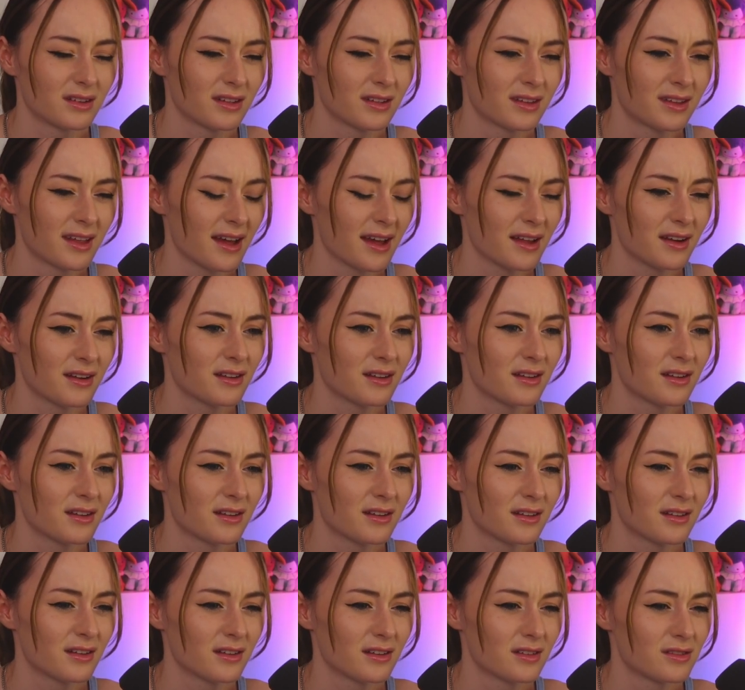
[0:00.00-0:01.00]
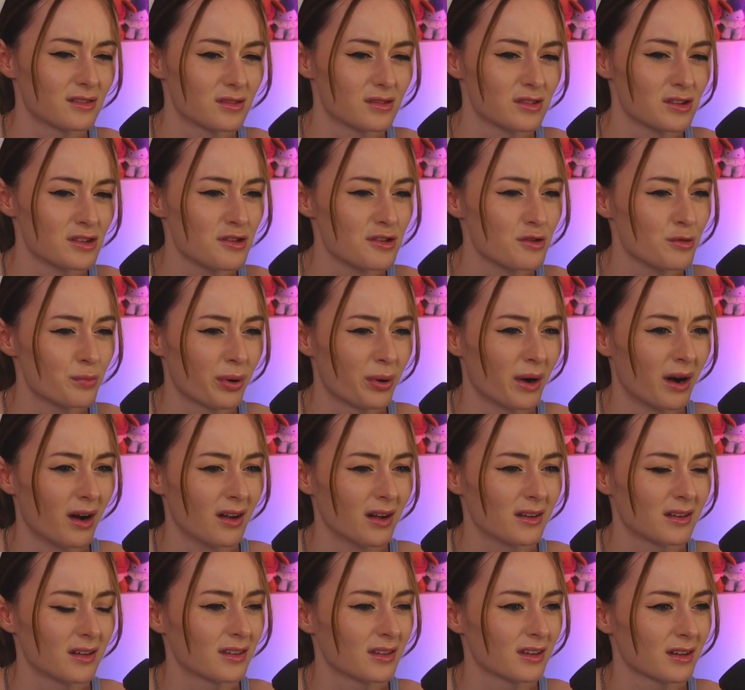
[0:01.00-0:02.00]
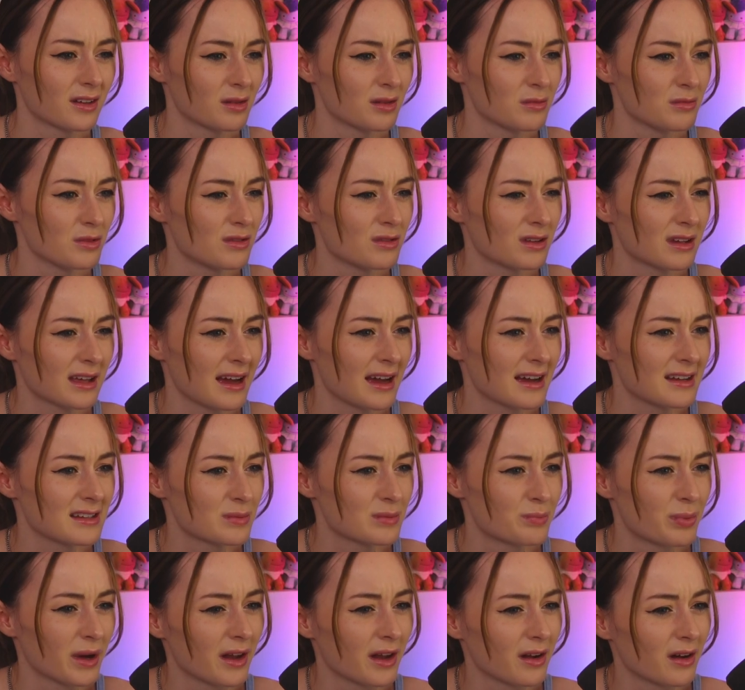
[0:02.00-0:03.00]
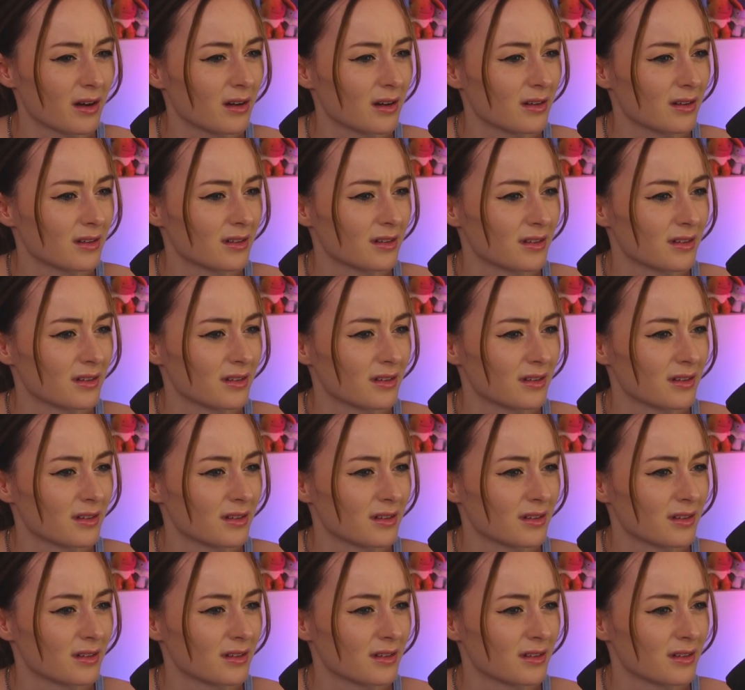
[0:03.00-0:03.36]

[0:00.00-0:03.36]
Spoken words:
Get a new partner that communicates better.